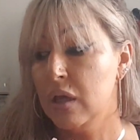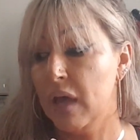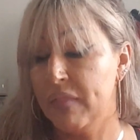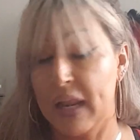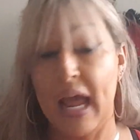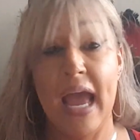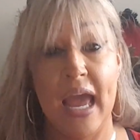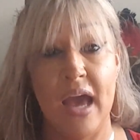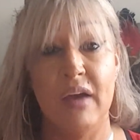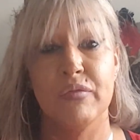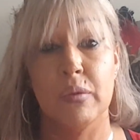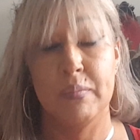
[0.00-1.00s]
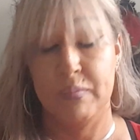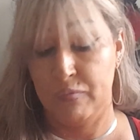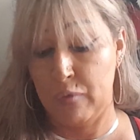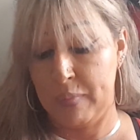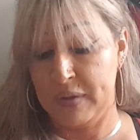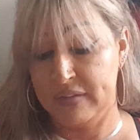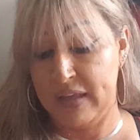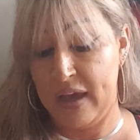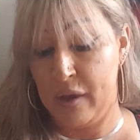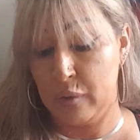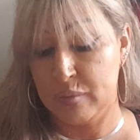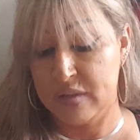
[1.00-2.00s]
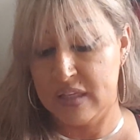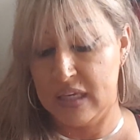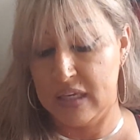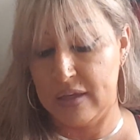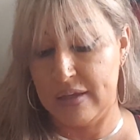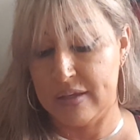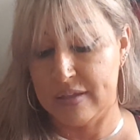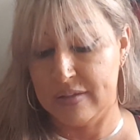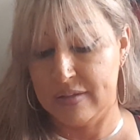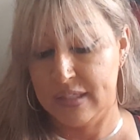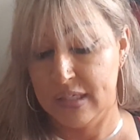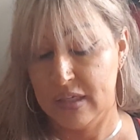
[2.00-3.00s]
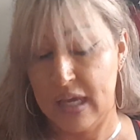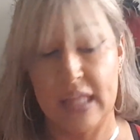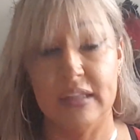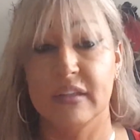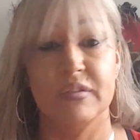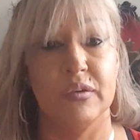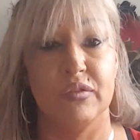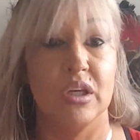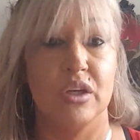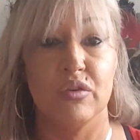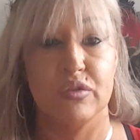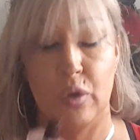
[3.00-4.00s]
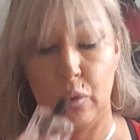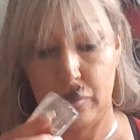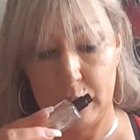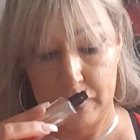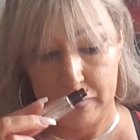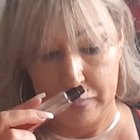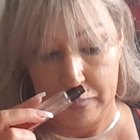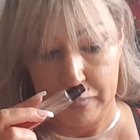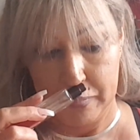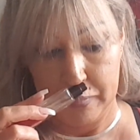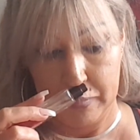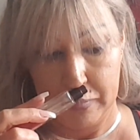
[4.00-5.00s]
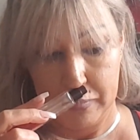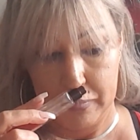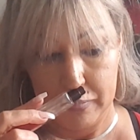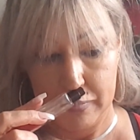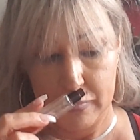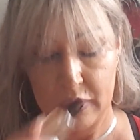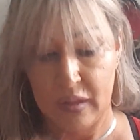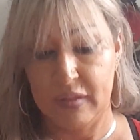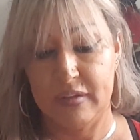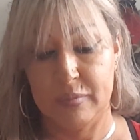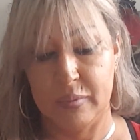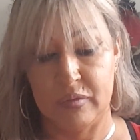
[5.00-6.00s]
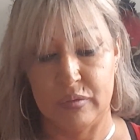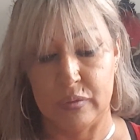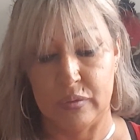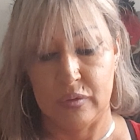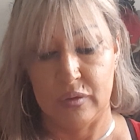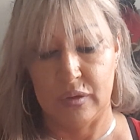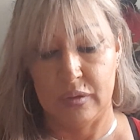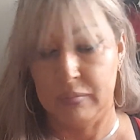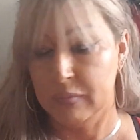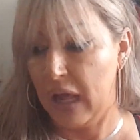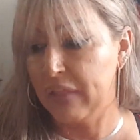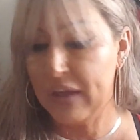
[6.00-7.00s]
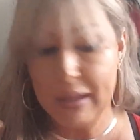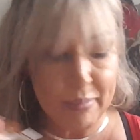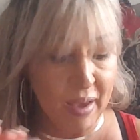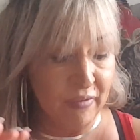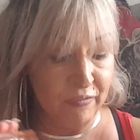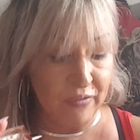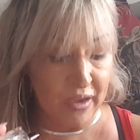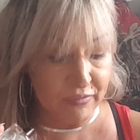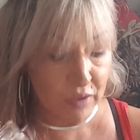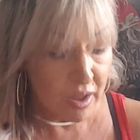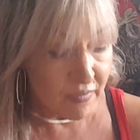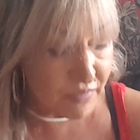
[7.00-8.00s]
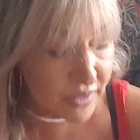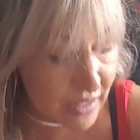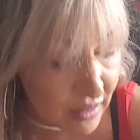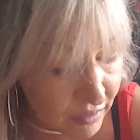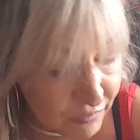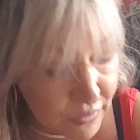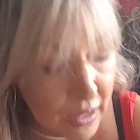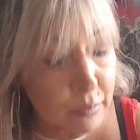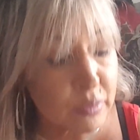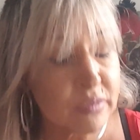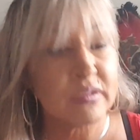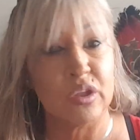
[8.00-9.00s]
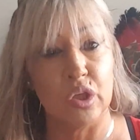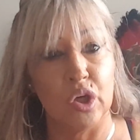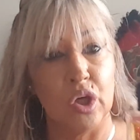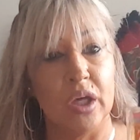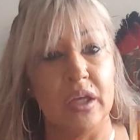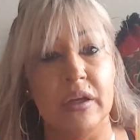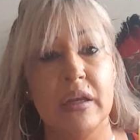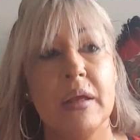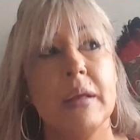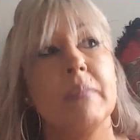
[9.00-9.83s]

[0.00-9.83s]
that I have from this house is at least 15 years old. This smells so good. I think my favorite, vanilla flower is good.